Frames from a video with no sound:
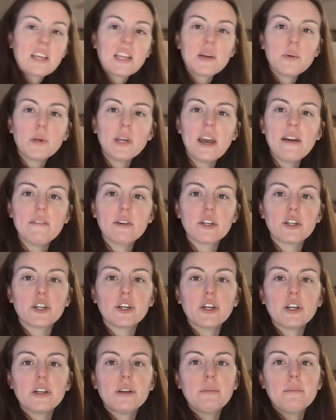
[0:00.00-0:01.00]
anyone have a
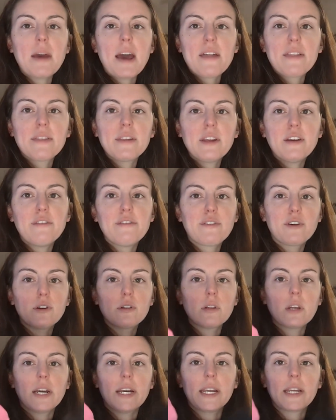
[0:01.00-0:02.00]
good method for
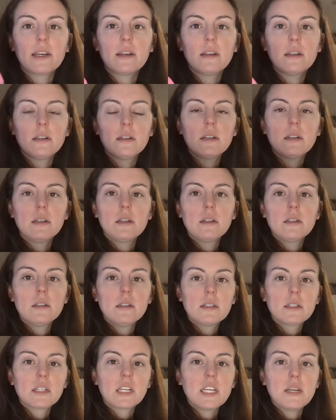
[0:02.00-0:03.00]
like
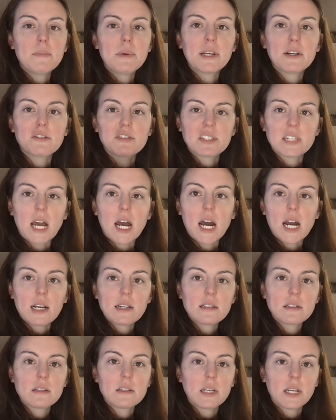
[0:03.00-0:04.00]
keeping your
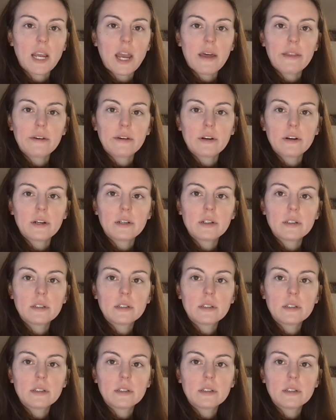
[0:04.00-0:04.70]
socks together?